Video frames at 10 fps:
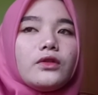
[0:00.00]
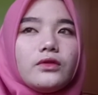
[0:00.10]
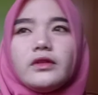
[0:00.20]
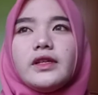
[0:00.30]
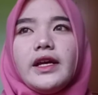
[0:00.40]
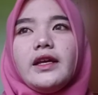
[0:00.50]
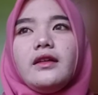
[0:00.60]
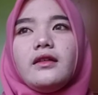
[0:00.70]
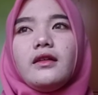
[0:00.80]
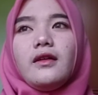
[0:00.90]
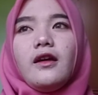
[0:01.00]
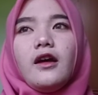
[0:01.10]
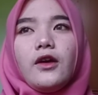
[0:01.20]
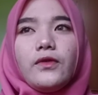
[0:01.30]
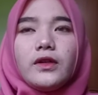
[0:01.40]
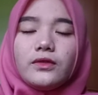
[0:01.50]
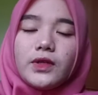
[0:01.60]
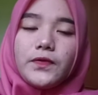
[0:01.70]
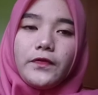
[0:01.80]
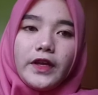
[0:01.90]
Today, I will to
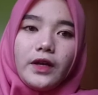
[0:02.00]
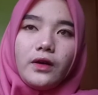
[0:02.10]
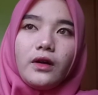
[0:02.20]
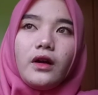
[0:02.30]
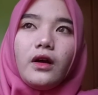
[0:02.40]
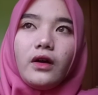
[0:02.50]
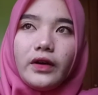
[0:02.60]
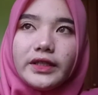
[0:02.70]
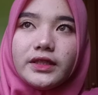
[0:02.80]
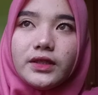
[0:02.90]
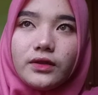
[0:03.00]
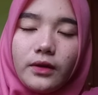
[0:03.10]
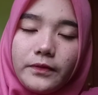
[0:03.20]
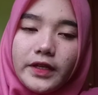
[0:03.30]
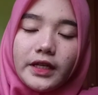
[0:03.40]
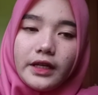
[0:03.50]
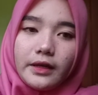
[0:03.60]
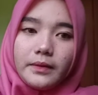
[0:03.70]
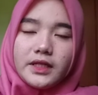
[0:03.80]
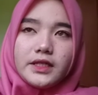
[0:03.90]
speak on the topic
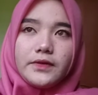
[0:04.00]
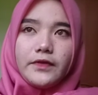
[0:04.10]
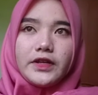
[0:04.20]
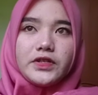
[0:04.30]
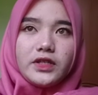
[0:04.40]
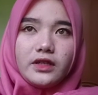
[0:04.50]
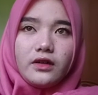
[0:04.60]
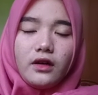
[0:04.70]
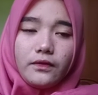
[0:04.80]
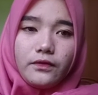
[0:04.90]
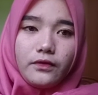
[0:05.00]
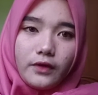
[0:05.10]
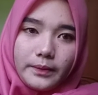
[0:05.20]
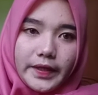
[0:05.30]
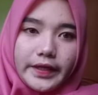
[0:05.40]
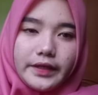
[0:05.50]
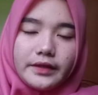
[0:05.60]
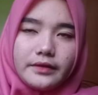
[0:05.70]
Emancipation of Women.